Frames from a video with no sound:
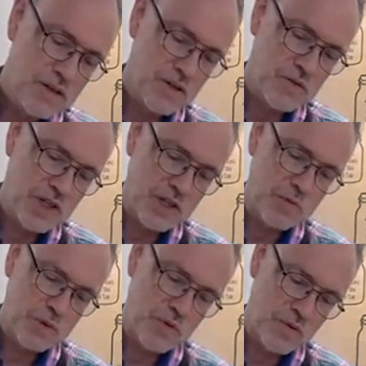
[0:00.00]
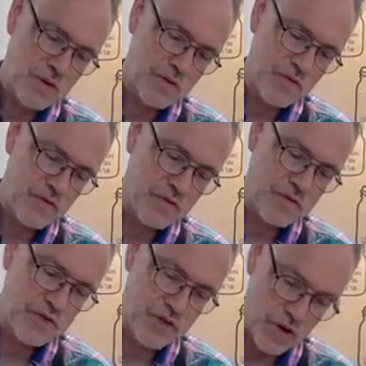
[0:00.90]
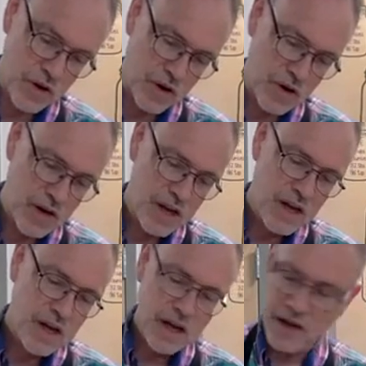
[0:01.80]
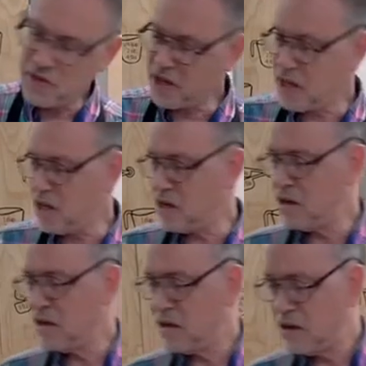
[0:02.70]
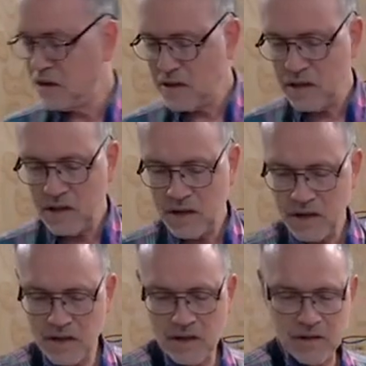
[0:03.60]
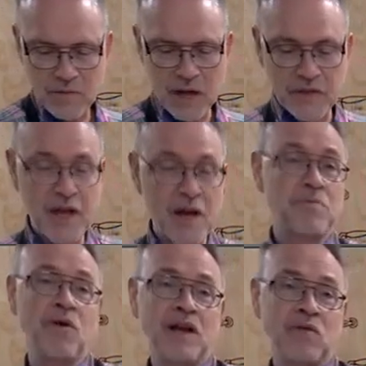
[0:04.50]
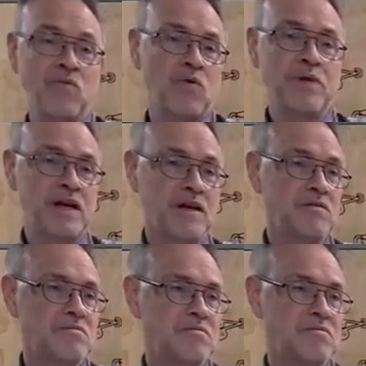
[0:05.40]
2 teaspoons of sugar, and then at that point it won't be